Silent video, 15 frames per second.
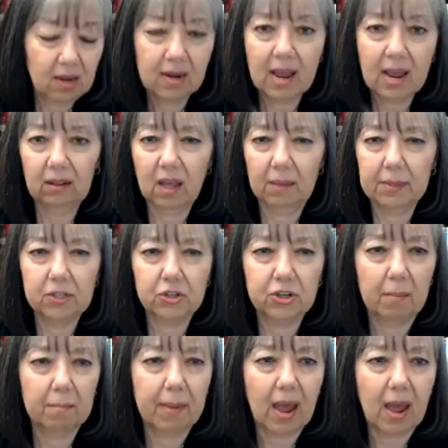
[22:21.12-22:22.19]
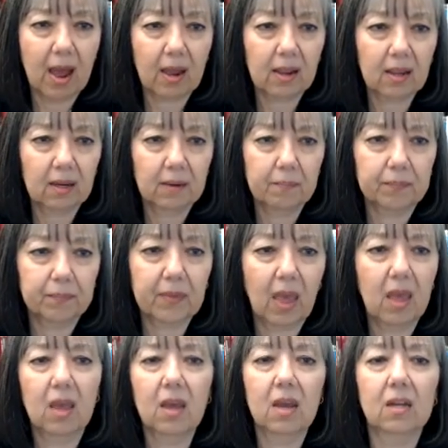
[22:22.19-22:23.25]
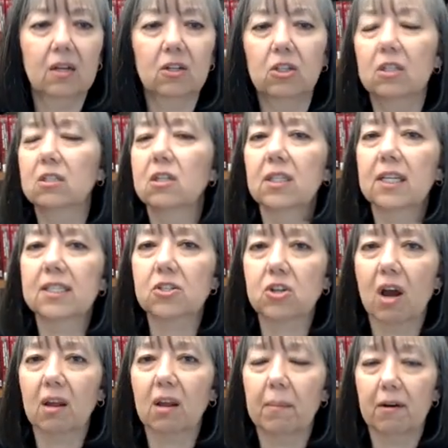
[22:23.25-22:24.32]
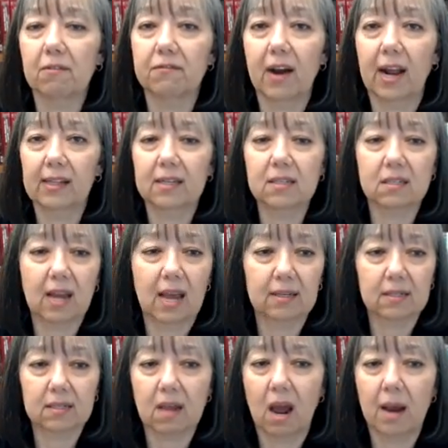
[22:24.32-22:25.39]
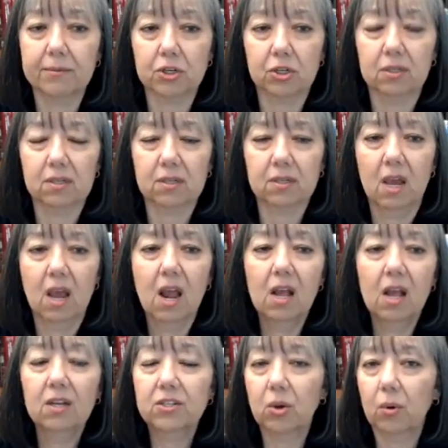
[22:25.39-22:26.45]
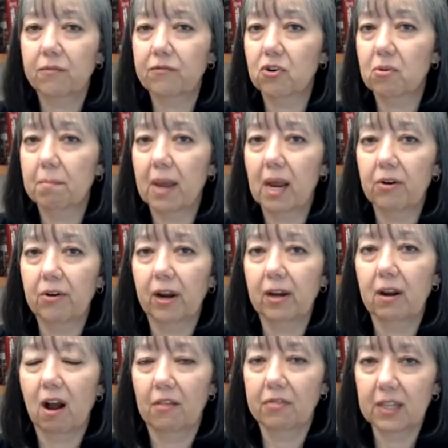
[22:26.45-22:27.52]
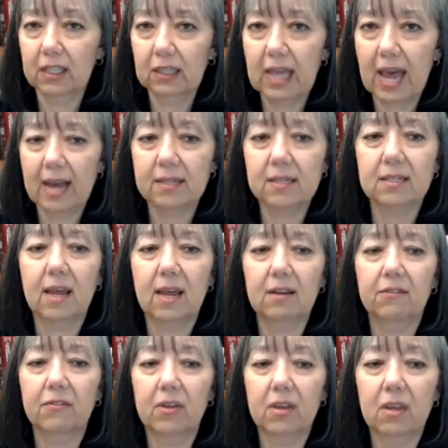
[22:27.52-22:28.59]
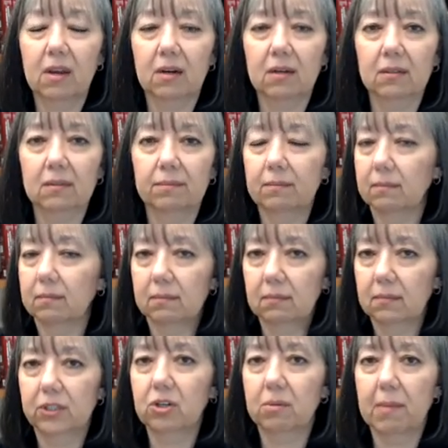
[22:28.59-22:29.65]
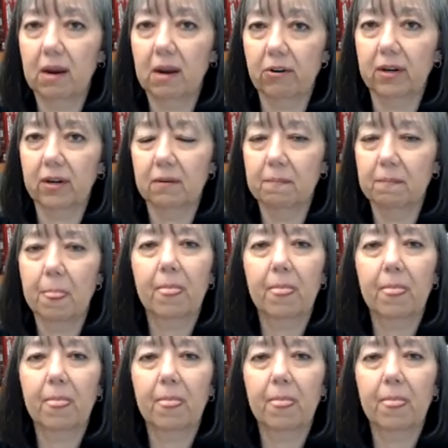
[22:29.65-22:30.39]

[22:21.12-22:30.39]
Now let me jump back and let's talk about filing status options. So if you're married on the last day of the year, you're married.